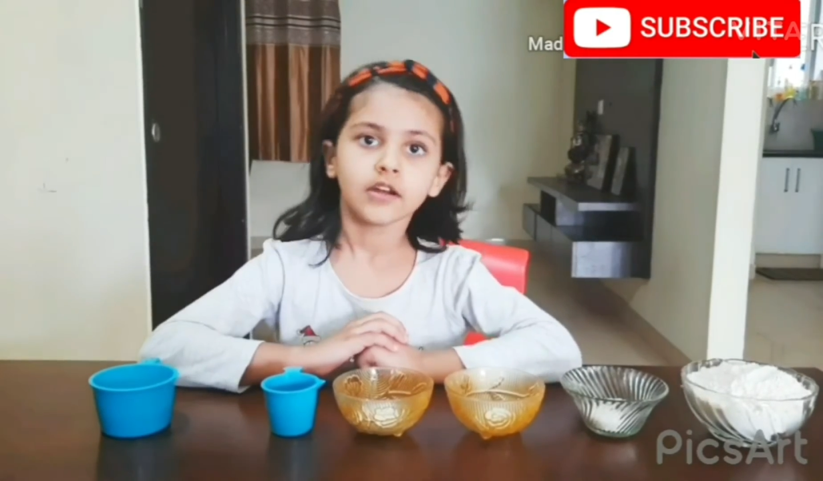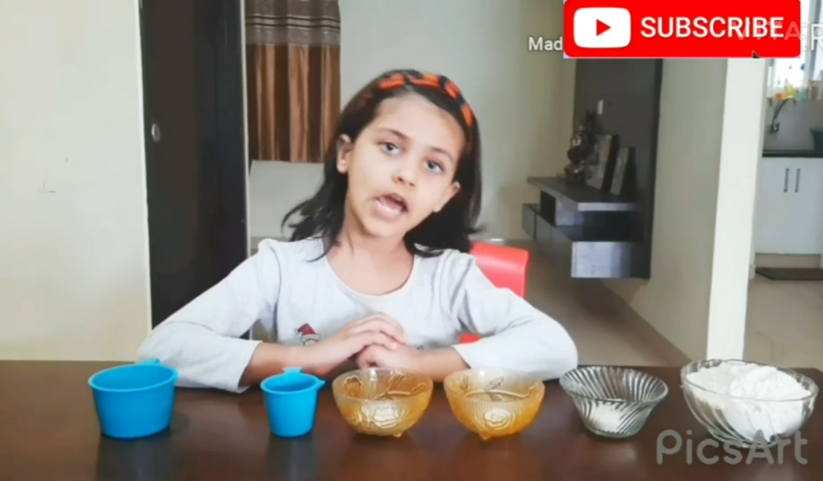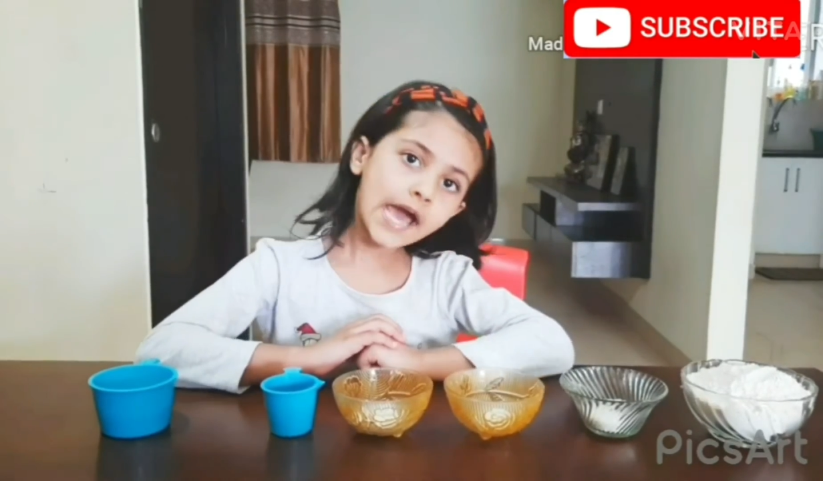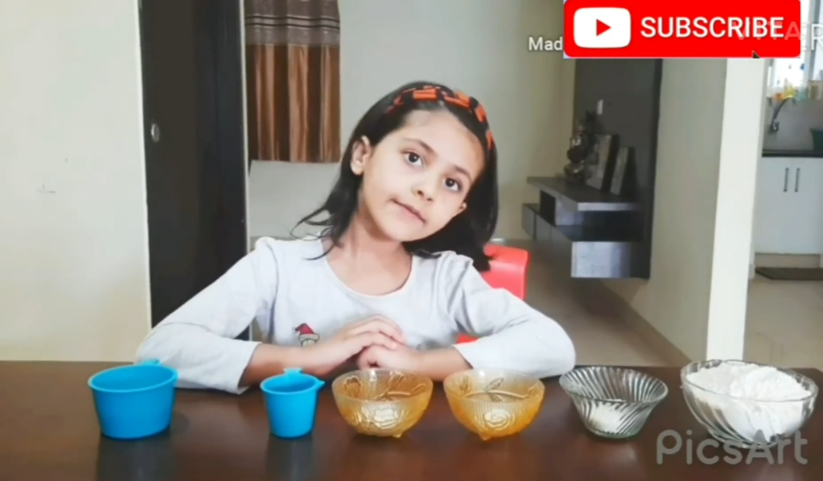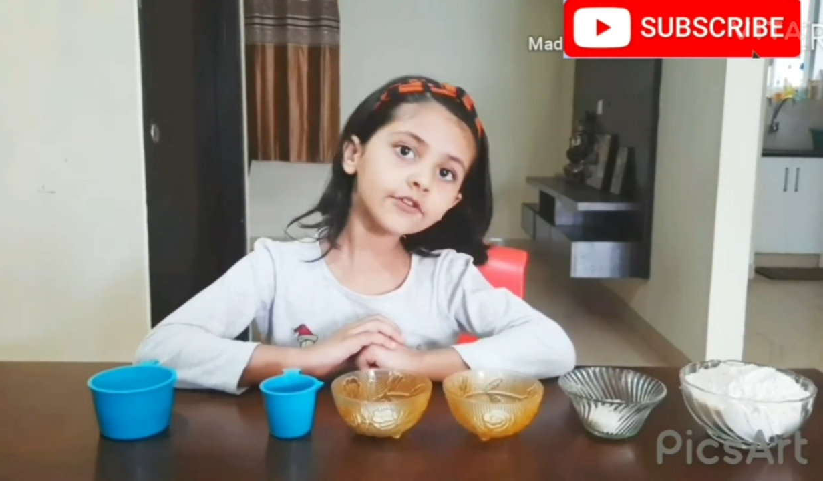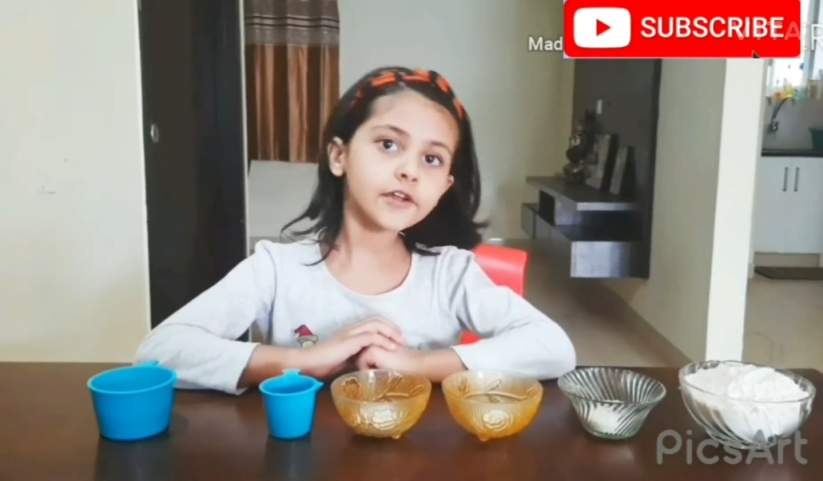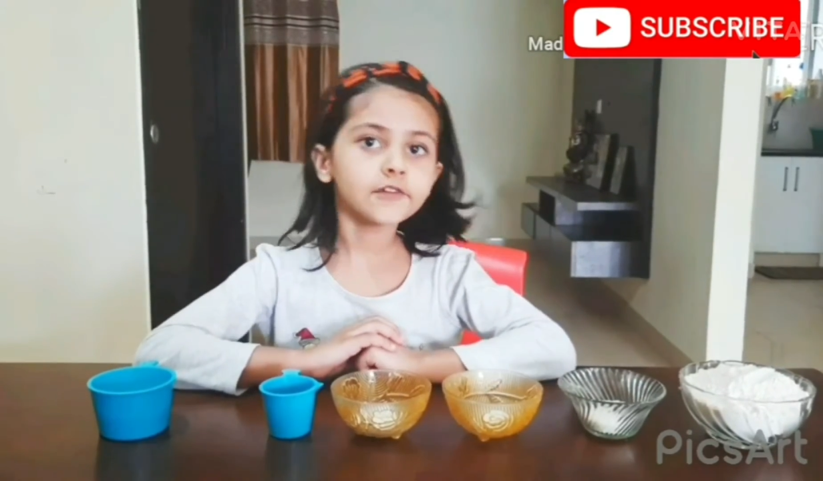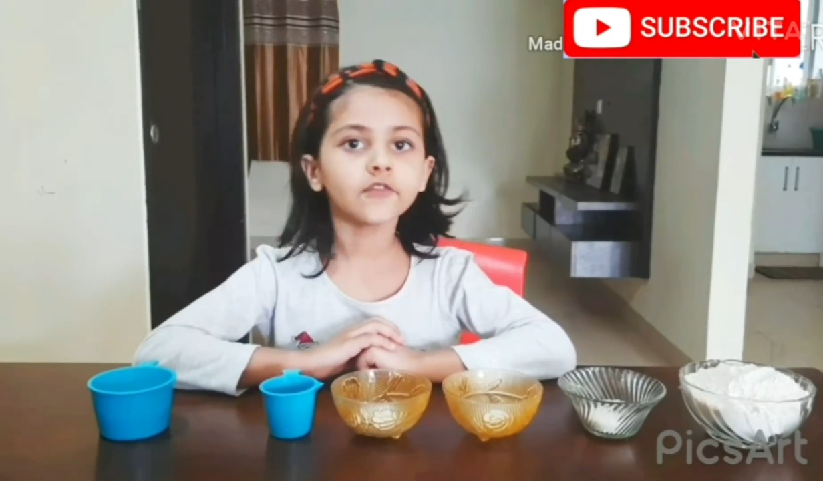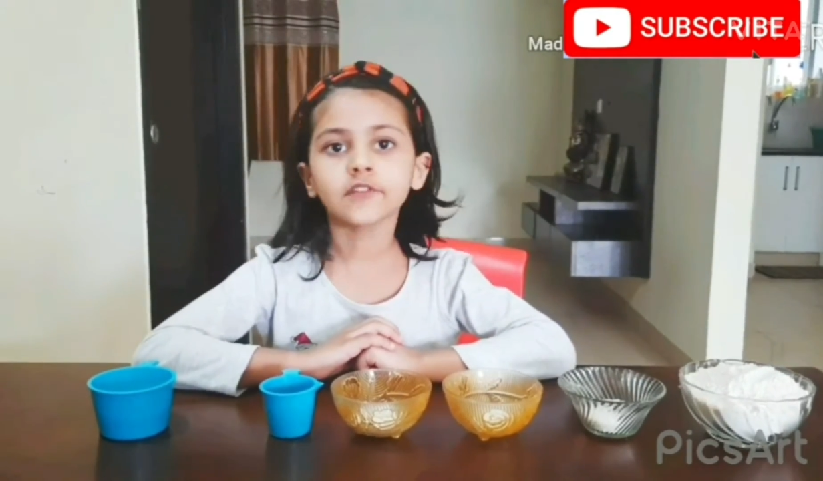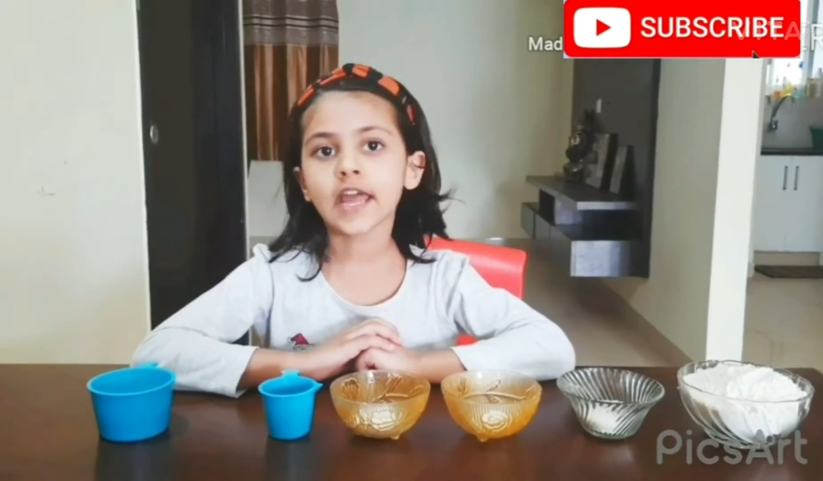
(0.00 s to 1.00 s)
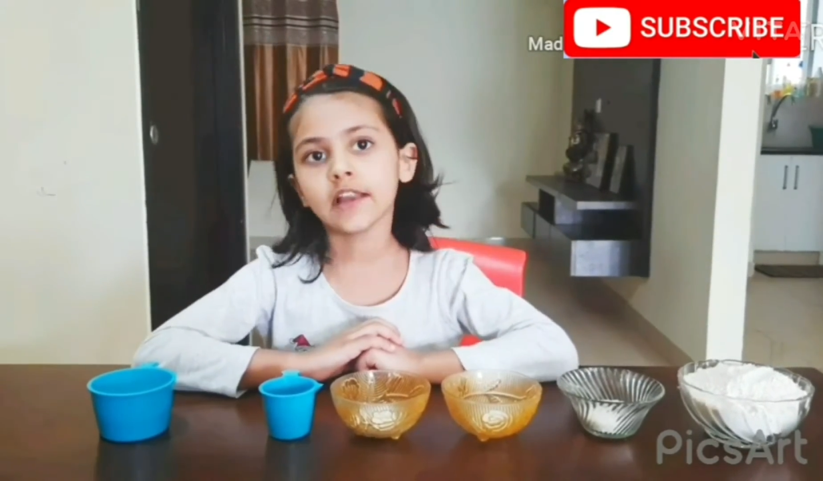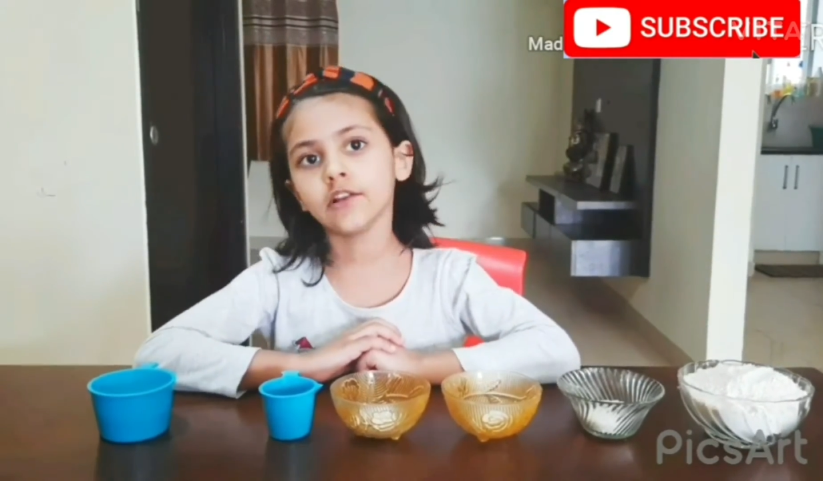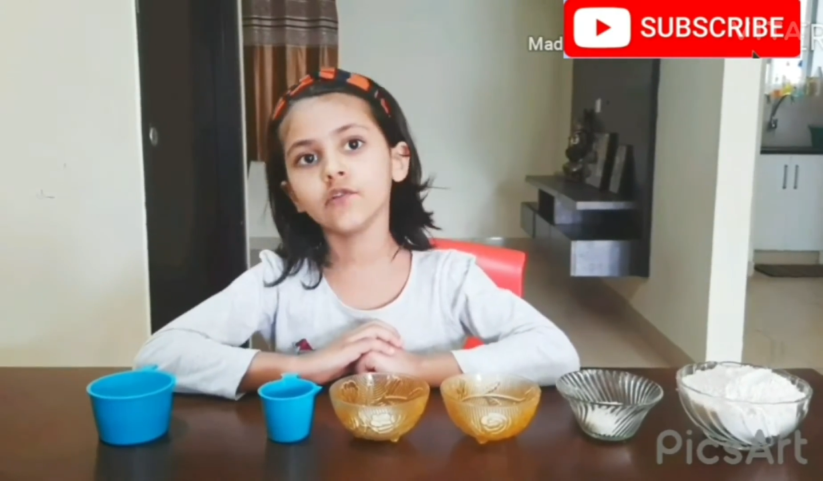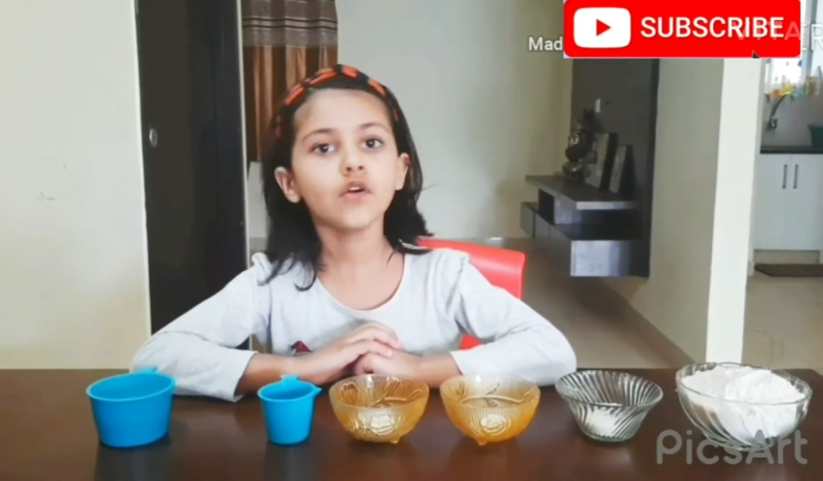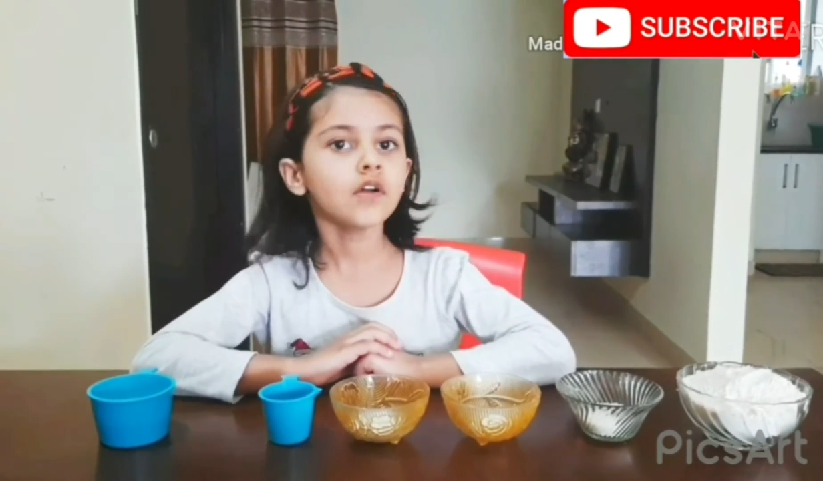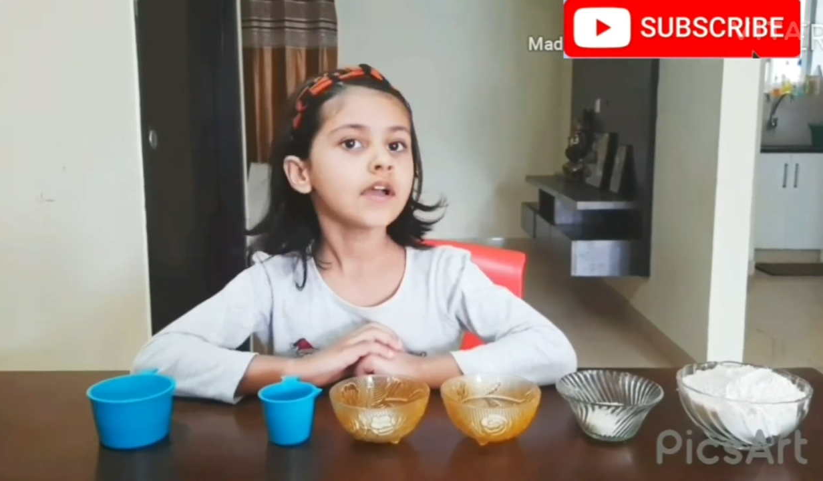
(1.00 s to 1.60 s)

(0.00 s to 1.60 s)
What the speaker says: I am going to tell you